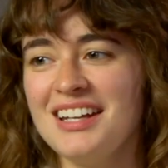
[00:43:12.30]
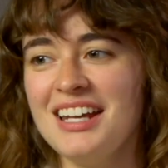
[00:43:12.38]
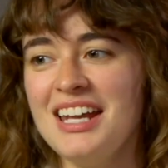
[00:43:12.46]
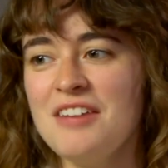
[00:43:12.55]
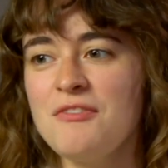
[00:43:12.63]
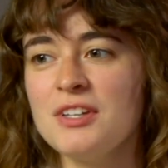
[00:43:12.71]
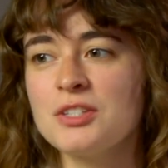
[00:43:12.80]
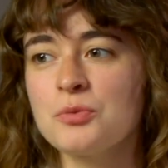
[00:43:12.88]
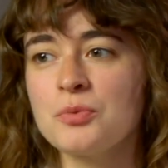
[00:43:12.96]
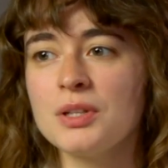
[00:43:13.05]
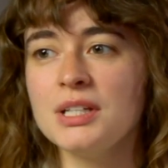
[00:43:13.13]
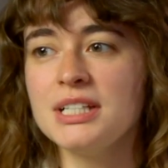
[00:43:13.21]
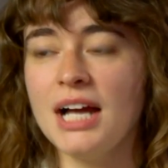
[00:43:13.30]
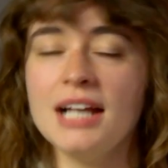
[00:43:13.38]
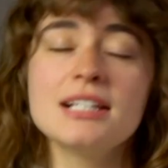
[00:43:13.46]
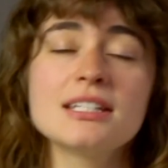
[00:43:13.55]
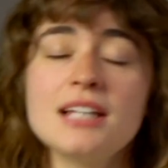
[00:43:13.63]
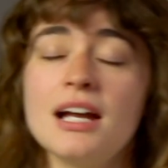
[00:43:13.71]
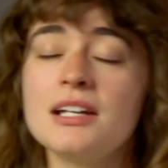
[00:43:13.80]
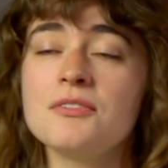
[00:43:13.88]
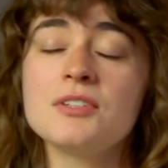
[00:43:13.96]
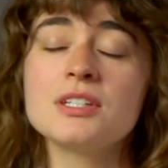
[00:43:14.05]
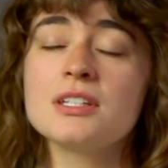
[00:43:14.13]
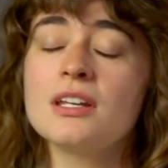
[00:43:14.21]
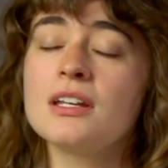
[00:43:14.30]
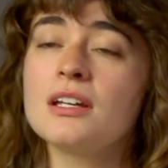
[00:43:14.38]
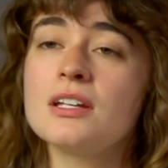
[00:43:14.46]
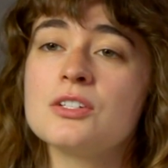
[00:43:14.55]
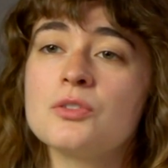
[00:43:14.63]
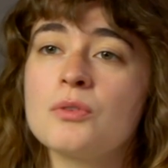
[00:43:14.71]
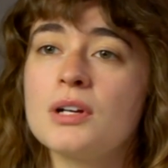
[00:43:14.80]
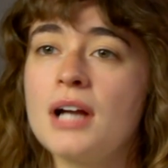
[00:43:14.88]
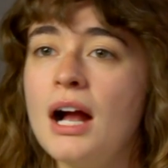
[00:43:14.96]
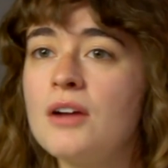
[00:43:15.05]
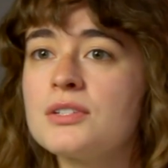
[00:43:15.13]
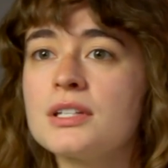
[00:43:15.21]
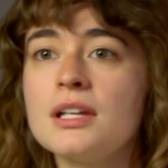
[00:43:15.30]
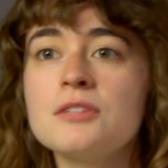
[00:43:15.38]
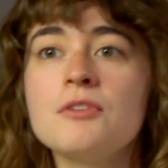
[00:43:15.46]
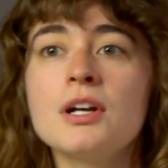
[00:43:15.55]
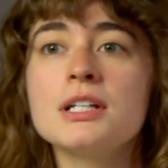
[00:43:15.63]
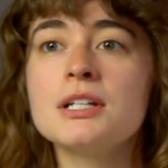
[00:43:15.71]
If it's a really tight set, if it's like a historic house, like that's very